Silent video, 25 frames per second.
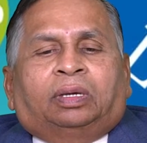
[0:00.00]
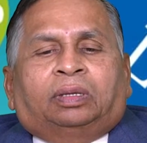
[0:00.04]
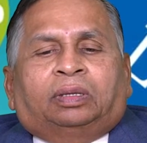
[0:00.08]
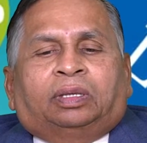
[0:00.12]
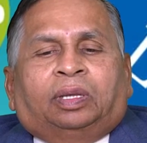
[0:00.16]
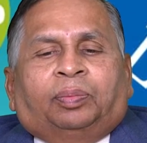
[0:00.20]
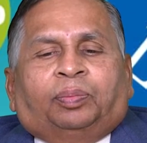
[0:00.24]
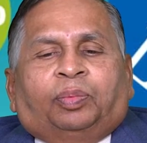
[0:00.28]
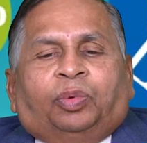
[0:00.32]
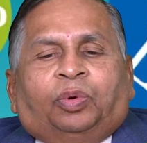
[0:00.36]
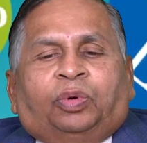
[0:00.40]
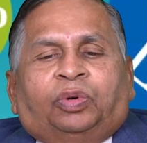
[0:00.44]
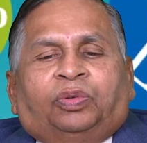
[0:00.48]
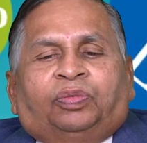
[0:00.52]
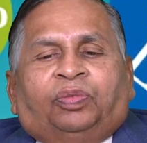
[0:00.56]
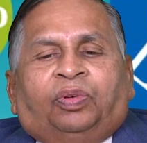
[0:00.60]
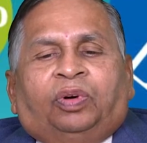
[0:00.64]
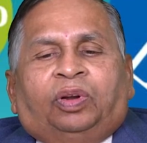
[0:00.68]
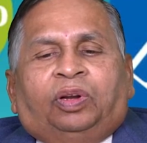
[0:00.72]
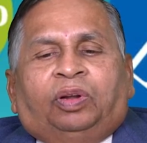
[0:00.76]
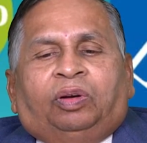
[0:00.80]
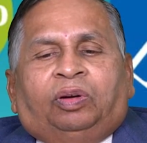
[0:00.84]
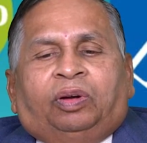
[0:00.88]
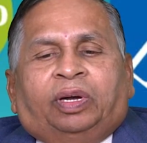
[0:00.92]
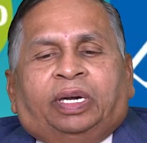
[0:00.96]
The
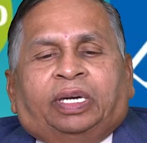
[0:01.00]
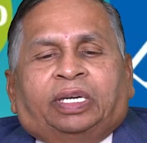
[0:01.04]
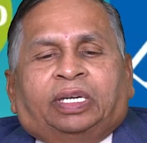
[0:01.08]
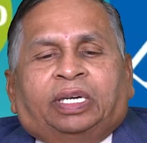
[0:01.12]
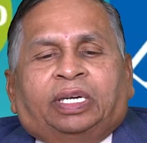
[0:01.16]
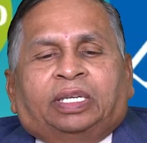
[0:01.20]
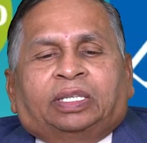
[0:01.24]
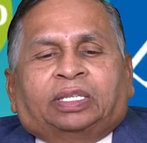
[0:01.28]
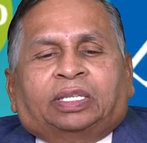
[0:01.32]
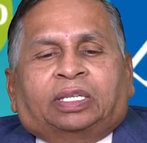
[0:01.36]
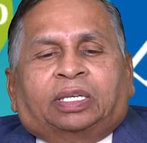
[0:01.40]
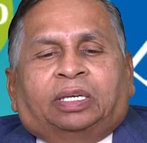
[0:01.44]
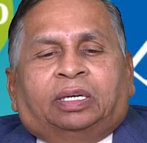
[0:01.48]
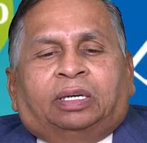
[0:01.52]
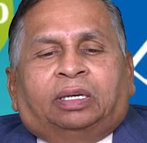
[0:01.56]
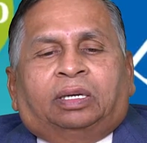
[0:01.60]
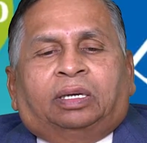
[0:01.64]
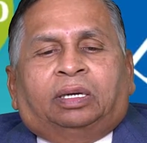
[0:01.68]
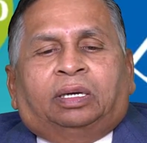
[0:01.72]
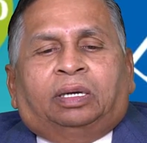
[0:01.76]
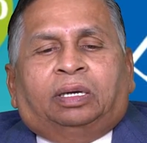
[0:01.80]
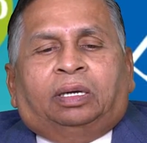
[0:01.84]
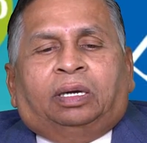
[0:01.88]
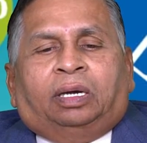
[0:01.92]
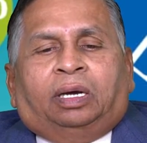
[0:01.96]
portfolio at risk
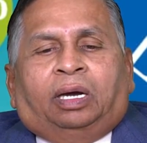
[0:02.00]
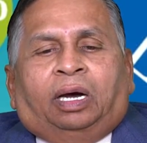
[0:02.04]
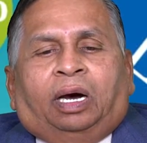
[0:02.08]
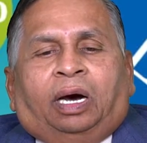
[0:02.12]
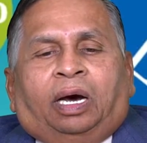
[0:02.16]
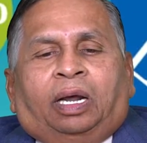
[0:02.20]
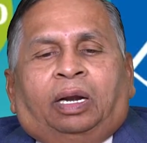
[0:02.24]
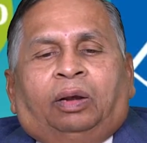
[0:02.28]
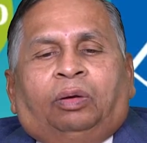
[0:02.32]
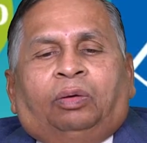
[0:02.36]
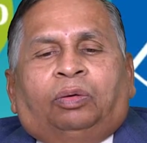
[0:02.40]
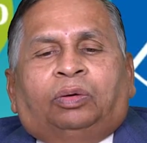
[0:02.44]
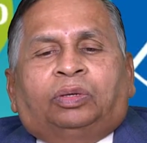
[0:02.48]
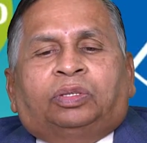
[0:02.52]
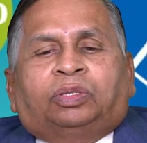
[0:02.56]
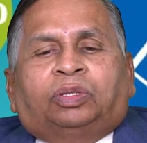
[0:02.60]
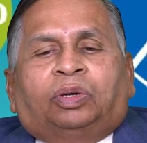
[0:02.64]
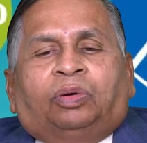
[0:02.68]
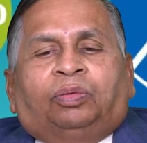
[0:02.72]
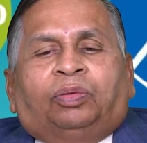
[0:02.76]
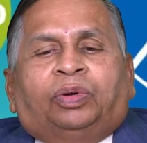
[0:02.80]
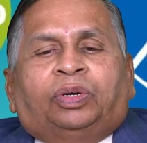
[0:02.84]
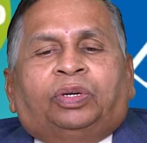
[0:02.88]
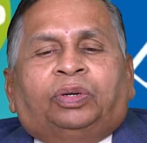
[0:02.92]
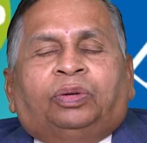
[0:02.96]
are loans
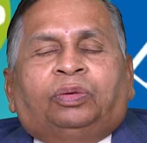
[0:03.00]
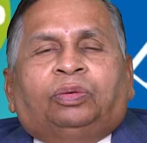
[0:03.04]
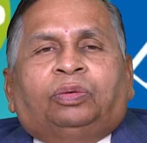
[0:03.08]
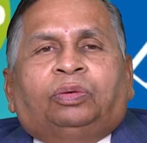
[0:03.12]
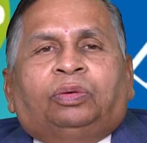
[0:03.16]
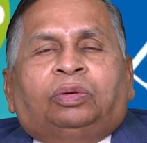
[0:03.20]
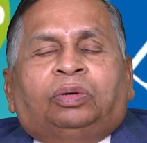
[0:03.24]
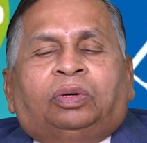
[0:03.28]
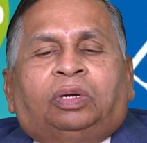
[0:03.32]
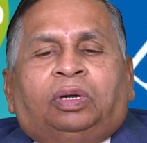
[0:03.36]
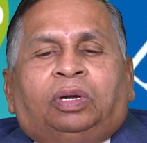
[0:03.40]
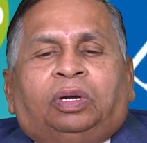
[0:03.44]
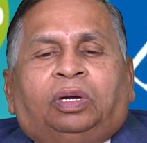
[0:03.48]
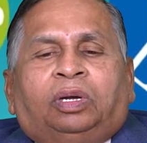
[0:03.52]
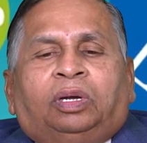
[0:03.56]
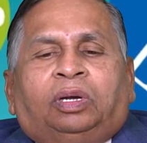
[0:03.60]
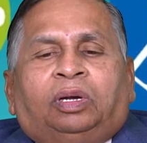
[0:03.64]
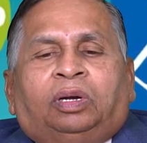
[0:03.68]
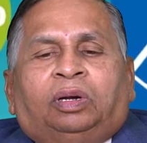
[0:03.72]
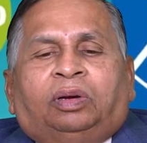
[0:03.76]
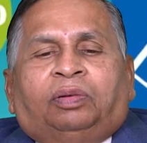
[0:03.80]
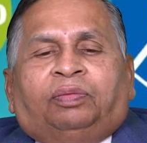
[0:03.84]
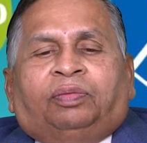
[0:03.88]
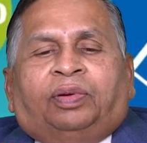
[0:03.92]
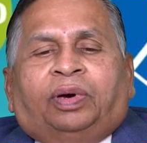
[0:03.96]
overdue
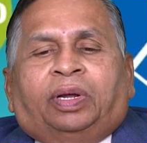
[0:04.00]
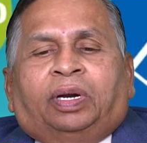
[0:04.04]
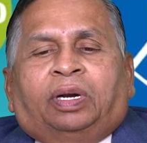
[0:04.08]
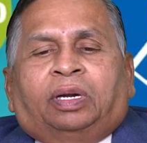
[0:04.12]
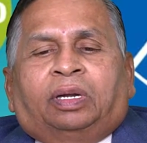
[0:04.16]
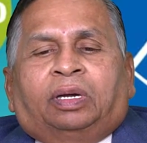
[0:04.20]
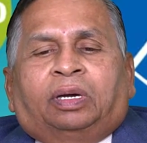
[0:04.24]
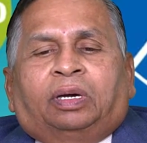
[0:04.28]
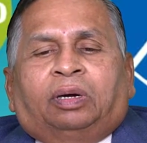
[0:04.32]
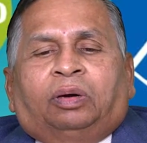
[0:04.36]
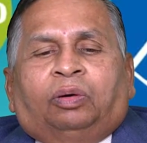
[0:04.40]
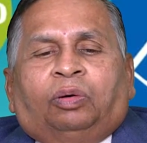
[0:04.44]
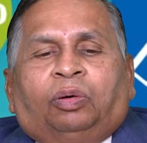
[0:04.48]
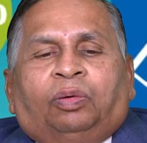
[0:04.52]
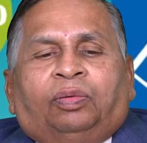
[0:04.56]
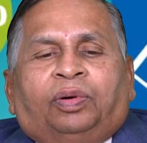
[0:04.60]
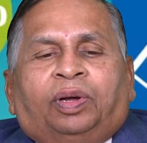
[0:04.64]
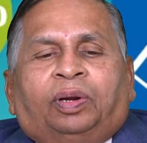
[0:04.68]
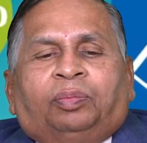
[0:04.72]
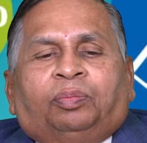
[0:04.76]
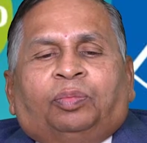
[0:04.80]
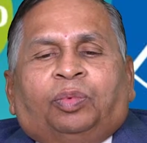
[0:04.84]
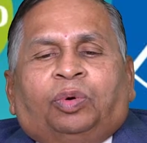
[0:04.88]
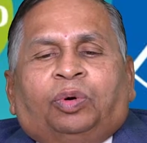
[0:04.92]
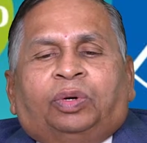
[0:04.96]
for
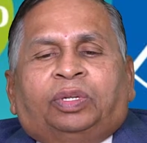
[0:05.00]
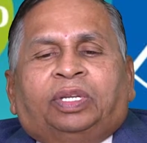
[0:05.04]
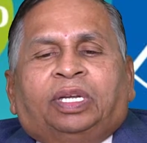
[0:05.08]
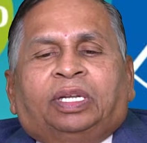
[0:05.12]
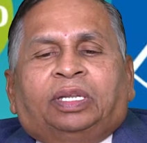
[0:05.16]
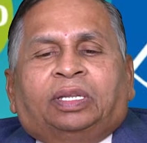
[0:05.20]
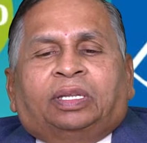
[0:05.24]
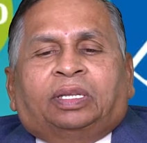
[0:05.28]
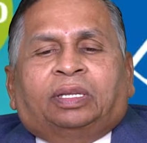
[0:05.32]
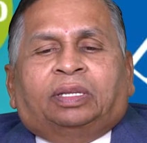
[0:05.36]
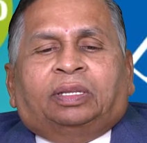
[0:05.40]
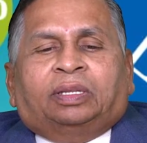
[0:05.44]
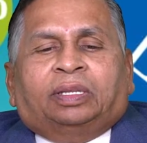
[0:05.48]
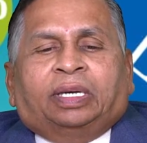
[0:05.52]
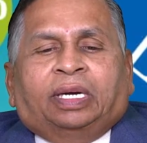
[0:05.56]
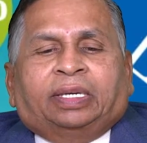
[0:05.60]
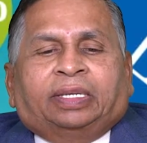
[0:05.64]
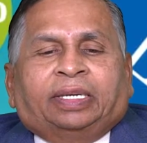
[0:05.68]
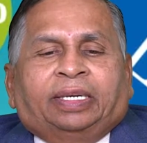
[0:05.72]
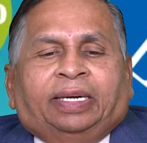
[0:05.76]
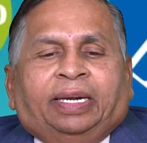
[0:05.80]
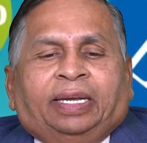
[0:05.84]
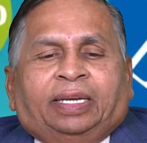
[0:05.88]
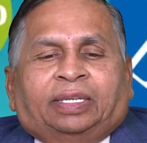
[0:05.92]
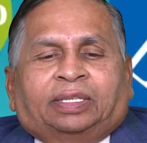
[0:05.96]
over more than
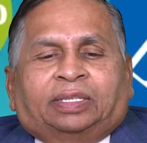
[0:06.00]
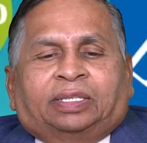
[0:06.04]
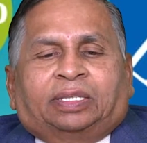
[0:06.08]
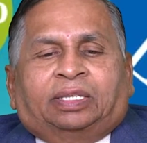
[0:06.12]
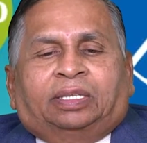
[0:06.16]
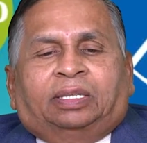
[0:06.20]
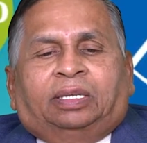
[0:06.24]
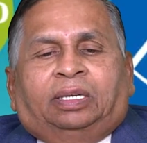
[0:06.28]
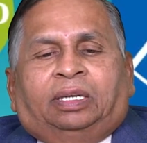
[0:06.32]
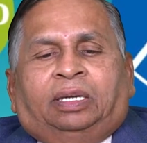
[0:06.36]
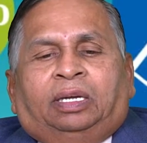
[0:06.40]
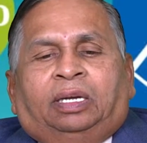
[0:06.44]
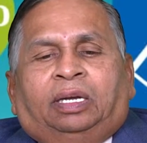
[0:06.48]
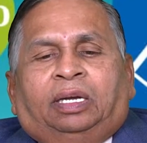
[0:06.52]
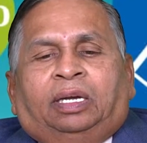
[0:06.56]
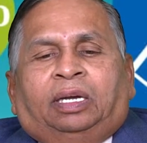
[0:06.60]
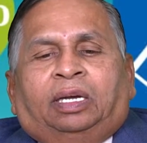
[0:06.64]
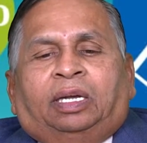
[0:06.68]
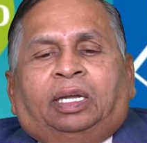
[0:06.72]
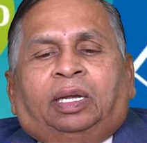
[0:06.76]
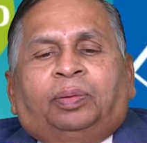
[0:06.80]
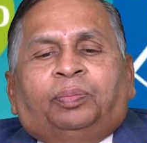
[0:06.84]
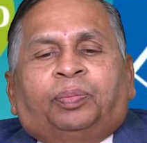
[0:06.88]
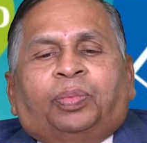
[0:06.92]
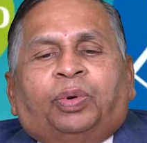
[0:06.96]
30 days,
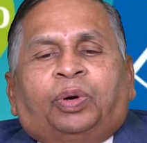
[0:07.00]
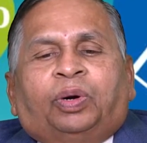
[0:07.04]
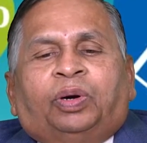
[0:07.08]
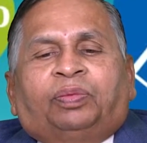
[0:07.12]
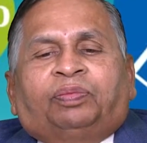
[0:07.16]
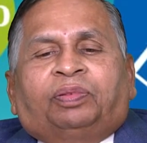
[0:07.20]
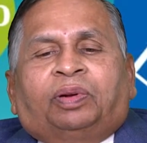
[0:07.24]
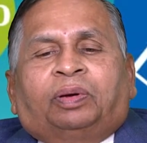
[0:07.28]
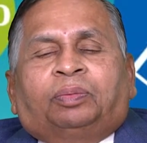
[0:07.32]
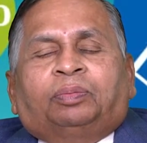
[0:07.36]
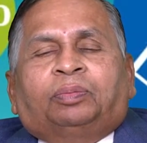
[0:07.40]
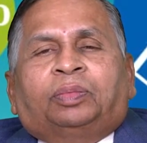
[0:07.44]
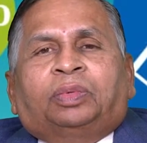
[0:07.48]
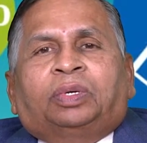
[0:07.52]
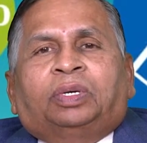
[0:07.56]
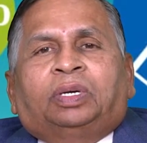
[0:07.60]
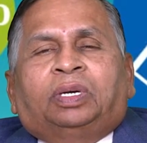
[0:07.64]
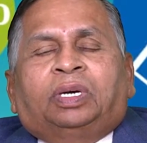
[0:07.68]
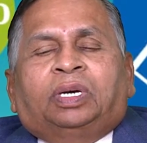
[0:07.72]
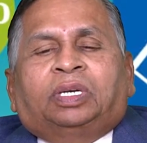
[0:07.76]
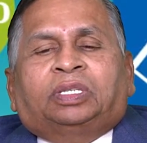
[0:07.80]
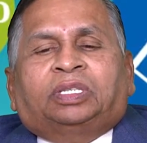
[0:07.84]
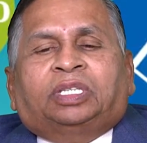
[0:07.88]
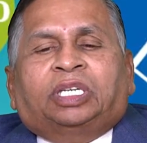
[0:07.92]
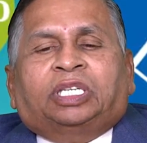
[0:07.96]
improved from
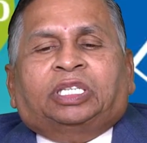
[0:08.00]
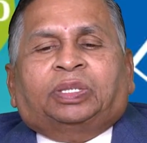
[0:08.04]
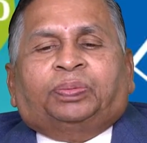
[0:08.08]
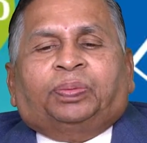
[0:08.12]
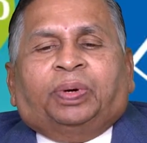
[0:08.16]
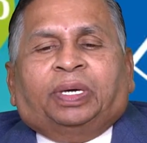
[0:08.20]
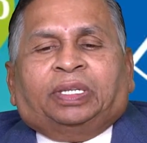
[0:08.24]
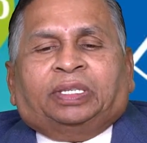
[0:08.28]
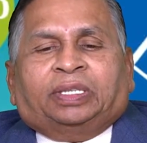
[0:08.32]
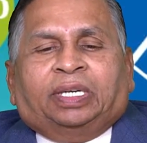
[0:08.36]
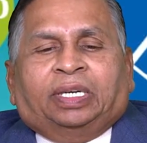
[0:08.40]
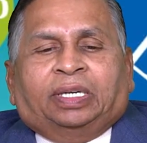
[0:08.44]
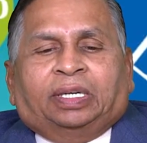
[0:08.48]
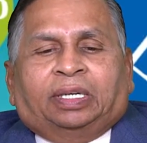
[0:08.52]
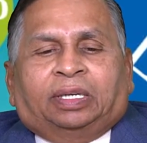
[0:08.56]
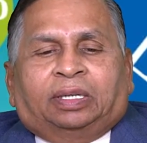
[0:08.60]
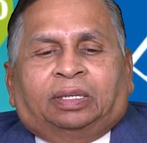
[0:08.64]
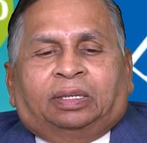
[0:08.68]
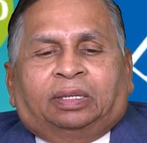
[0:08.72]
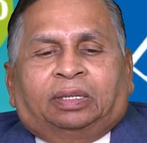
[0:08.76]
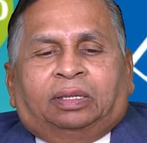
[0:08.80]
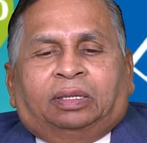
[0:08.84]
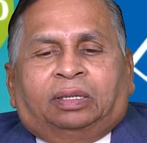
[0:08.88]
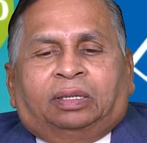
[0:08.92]
6%